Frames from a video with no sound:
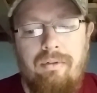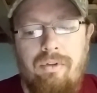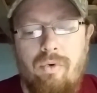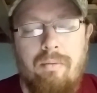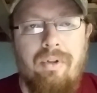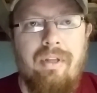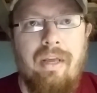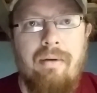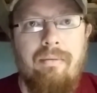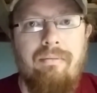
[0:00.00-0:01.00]
Normally
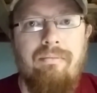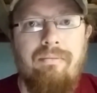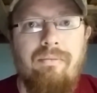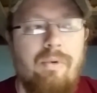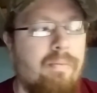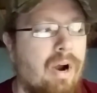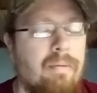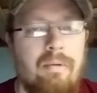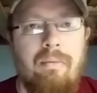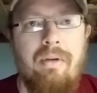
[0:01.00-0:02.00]
that would
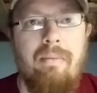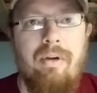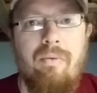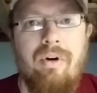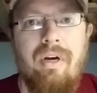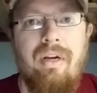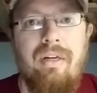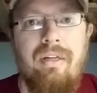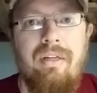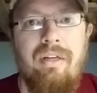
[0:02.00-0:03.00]
probably be where it
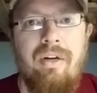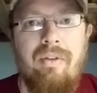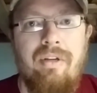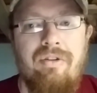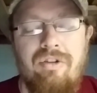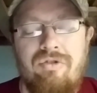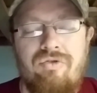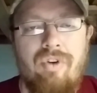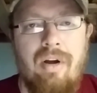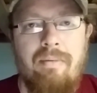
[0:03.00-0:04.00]
ended, you know, they'd
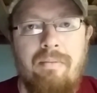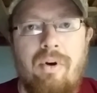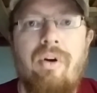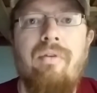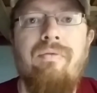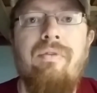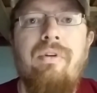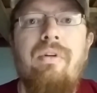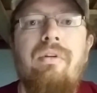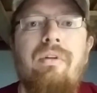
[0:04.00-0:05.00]
just drop him off,
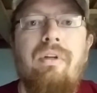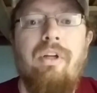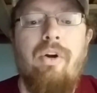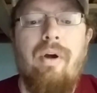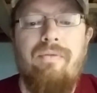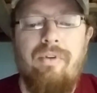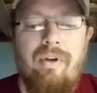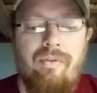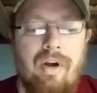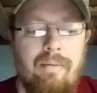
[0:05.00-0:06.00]
you know, after
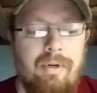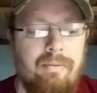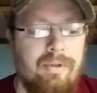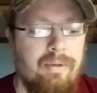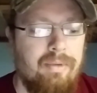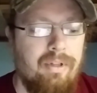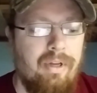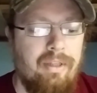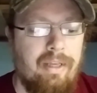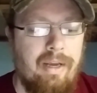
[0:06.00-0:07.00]
they robbed him or something
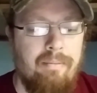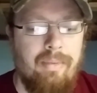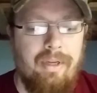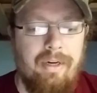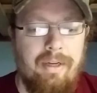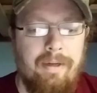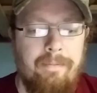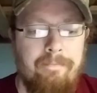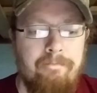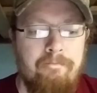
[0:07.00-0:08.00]
like that, but
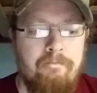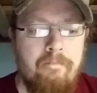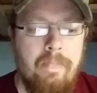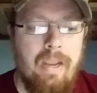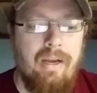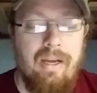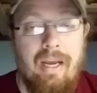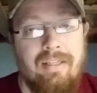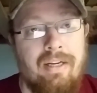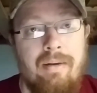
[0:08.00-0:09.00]
he
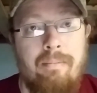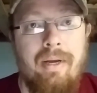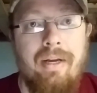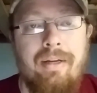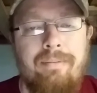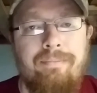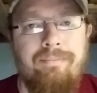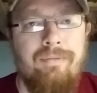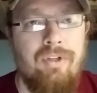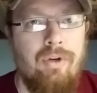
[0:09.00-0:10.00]
hasn't come back.
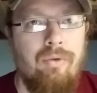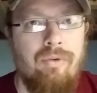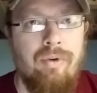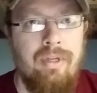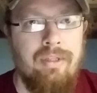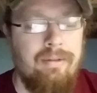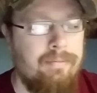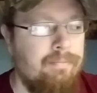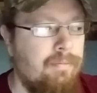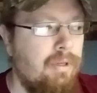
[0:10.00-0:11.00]
So the
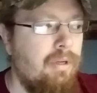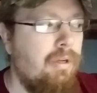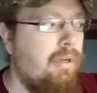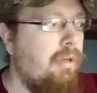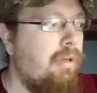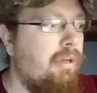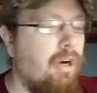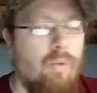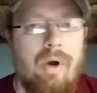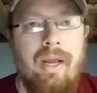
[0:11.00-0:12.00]
reason, you
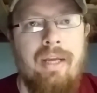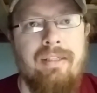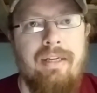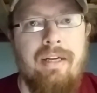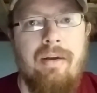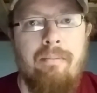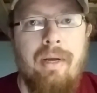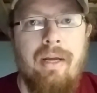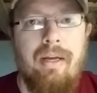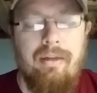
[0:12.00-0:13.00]
know, why hasn't he come
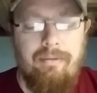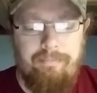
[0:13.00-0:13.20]
back?